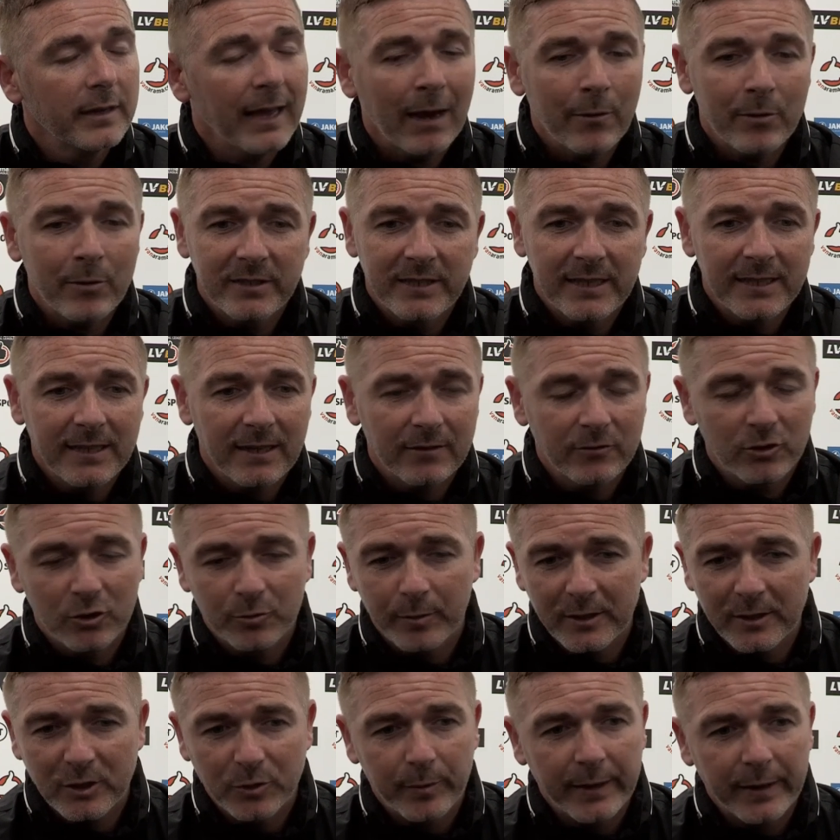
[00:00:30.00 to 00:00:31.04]
Yeah, we did. I've just
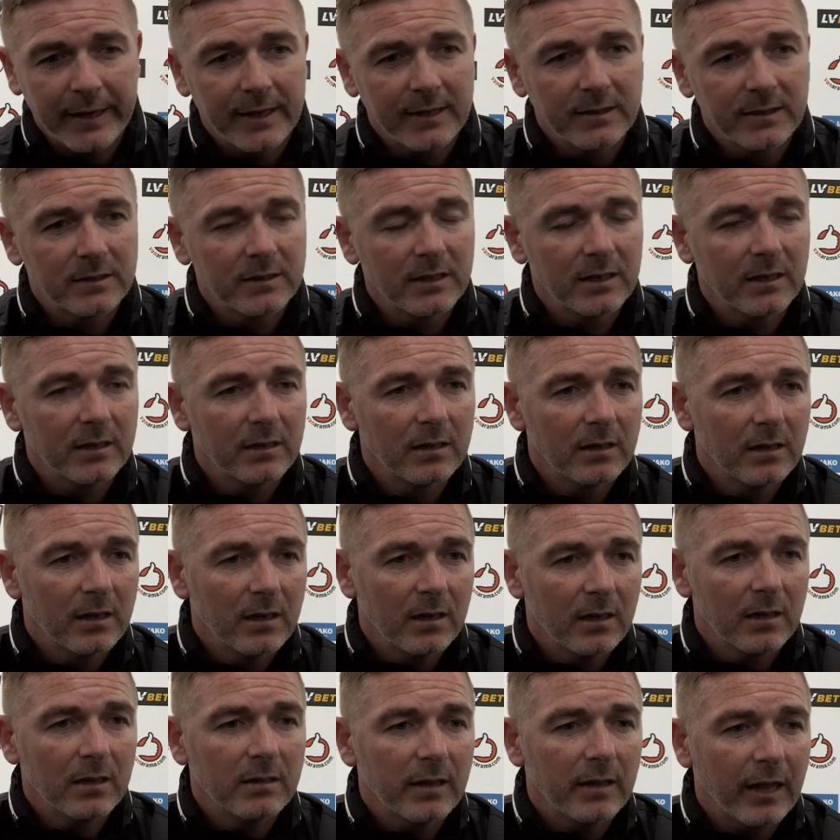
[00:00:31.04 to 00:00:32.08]
been speaking to
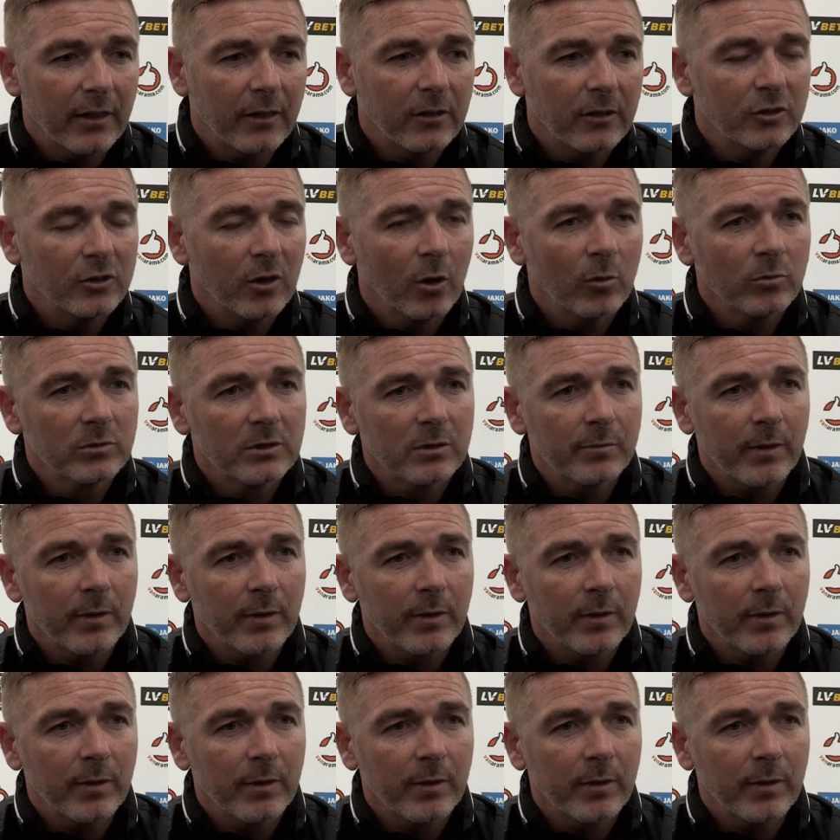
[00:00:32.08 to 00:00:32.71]
Nathan Jones,